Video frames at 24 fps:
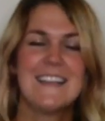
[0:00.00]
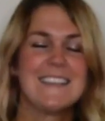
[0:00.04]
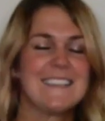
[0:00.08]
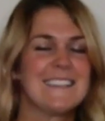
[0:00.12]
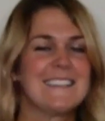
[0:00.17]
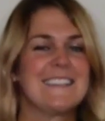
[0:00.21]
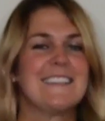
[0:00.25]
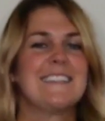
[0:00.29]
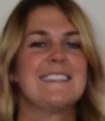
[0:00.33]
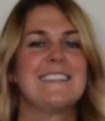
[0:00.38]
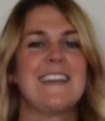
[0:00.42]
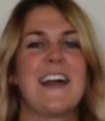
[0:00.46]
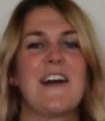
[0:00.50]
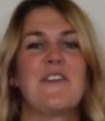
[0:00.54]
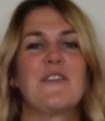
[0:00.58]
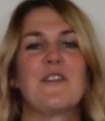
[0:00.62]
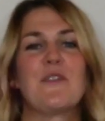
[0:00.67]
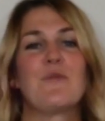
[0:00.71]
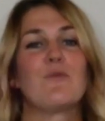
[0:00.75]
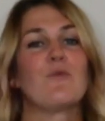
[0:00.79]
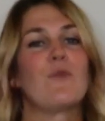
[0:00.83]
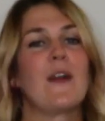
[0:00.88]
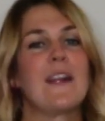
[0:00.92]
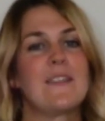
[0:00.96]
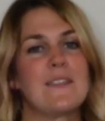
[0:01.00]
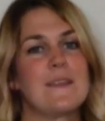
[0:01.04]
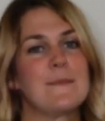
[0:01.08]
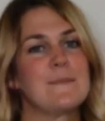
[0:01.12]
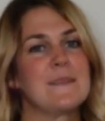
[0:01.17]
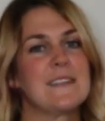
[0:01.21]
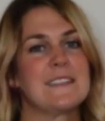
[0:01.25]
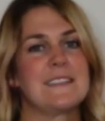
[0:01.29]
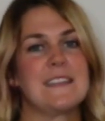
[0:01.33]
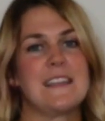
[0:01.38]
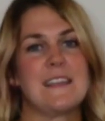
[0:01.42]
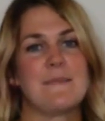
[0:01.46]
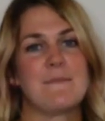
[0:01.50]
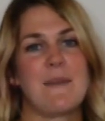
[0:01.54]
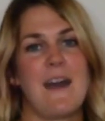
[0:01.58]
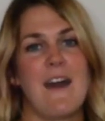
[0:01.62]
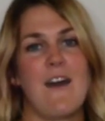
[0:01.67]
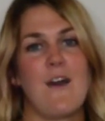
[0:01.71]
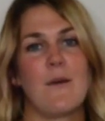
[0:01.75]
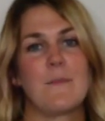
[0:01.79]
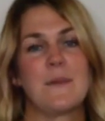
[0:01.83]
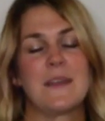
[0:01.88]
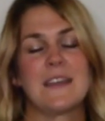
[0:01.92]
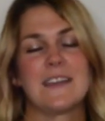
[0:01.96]
to sit down and write them this
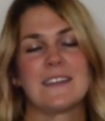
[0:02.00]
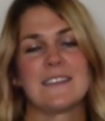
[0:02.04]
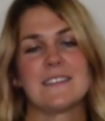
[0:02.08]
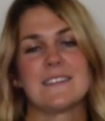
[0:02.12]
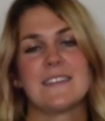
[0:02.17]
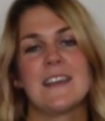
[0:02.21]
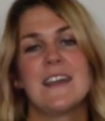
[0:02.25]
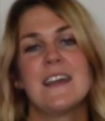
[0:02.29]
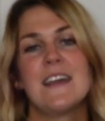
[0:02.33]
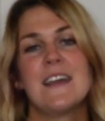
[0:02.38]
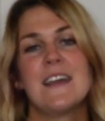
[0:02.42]
email, because